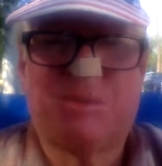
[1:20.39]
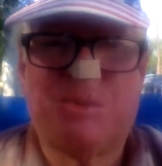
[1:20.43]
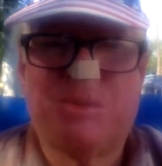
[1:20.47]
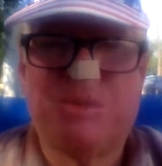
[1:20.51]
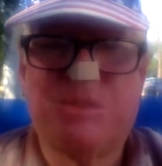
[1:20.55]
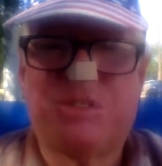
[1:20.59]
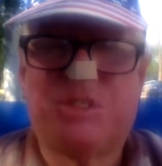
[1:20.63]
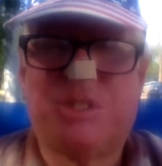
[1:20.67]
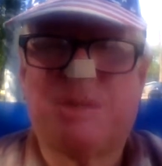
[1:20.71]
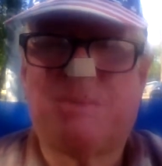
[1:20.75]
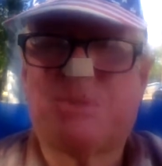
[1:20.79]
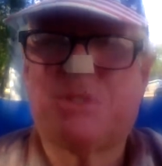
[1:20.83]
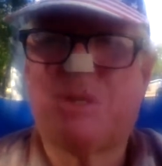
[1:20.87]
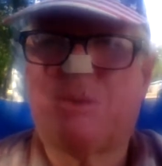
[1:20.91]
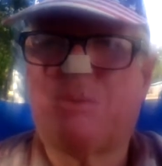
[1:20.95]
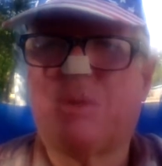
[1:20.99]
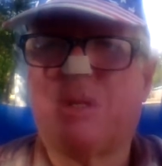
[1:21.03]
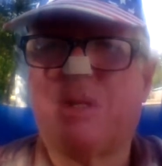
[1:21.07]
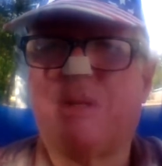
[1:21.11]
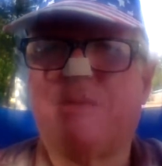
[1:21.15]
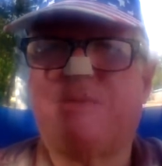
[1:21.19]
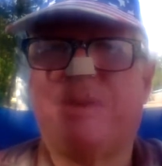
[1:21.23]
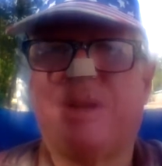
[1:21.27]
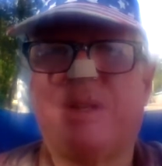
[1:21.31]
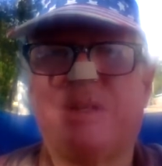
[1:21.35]
cruise ships are
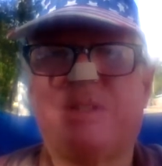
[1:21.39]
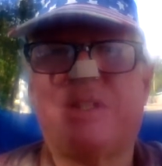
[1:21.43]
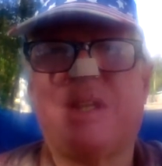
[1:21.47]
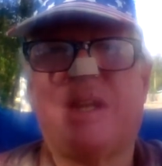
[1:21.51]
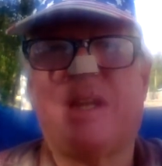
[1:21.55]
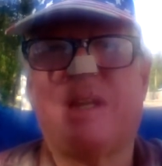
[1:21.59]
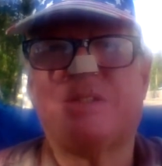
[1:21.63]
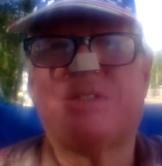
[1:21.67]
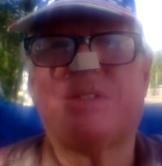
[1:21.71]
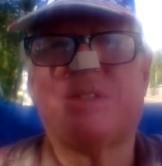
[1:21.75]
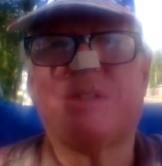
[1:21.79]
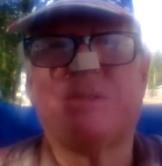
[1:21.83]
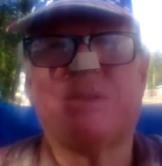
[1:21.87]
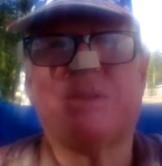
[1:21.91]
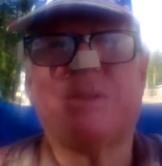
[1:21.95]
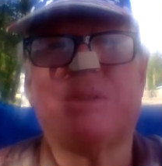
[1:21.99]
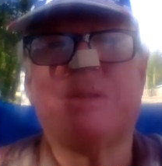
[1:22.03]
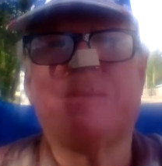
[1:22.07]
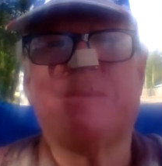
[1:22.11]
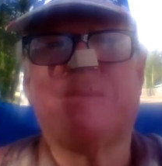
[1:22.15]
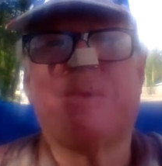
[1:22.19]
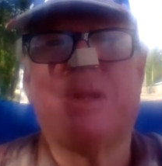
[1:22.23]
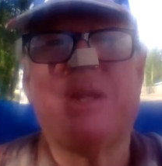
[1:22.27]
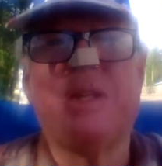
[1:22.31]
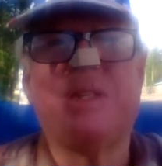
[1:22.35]
really fantastic looking
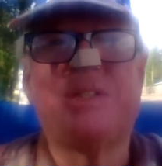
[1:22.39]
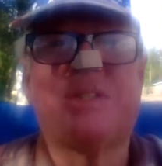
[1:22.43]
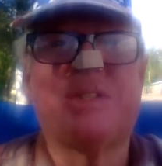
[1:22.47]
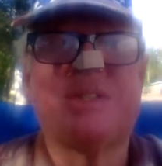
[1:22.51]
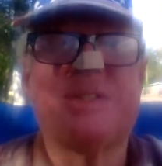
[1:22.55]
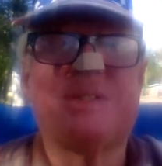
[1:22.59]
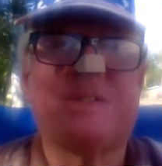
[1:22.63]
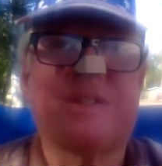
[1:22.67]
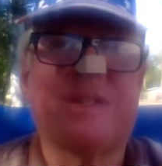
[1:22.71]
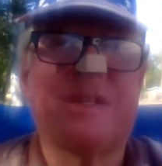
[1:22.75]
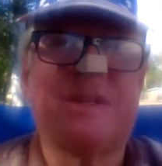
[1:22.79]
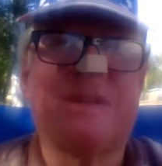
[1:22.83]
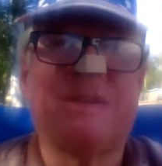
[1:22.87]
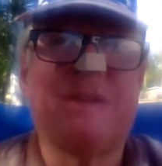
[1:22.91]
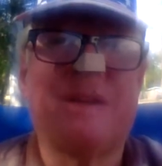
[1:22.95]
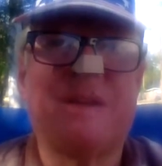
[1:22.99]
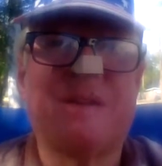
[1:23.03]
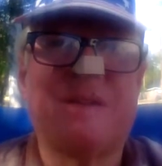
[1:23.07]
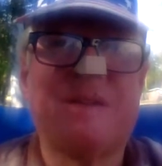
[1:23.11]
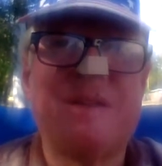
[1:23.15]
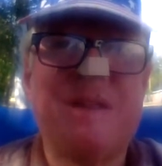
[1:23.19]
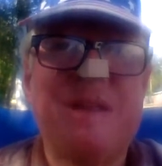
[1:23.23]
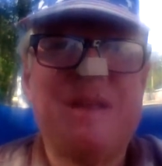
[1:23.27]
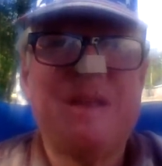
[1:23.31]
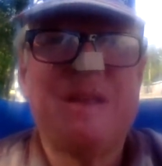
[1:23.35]
places, and uh,
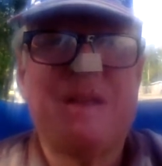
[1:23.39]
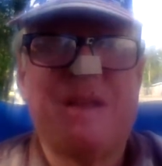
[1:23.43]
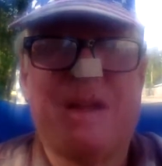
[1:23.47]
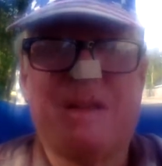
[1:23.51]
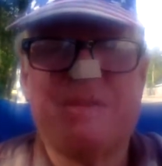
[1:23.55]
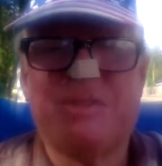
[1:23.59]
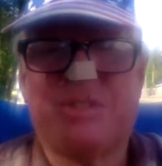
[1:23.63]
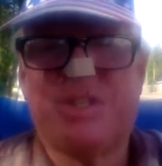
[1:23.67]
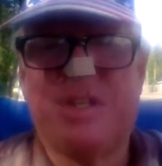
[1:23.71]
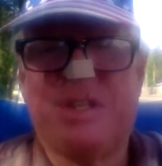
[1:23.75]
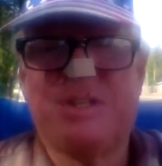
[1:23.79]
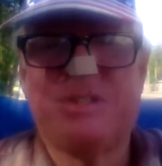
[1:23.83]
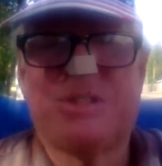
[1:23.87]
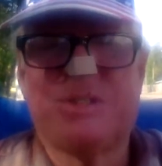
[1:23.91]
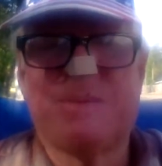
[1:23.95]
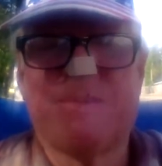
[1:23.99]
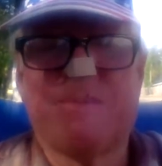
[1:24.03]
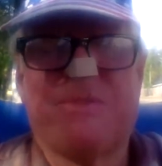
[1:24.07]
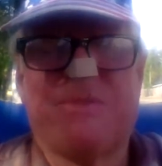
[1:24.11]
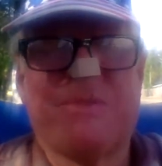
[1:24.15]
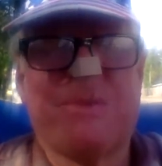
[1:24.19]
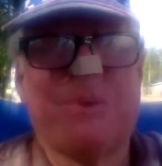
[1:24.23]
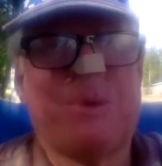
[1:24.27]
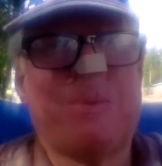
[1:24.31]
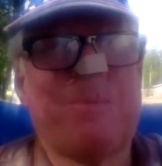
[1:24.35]
I've seen some
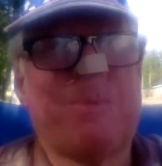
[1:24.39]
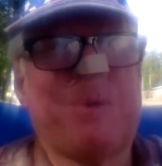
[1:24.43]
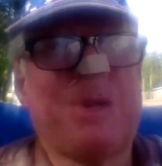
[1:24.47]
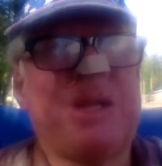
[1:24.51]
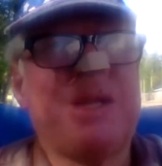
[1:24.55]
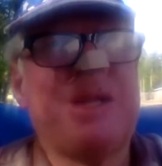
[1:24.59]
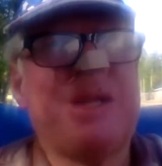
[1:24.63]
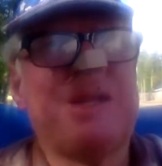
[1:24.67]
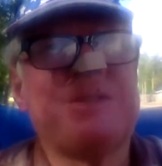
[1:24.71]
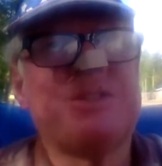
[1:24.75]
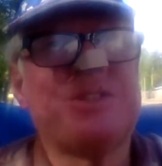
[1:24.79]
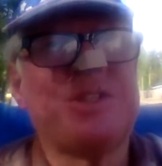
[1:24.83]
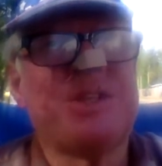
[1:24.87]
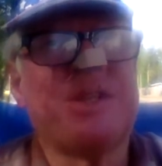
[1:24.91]
floor plans,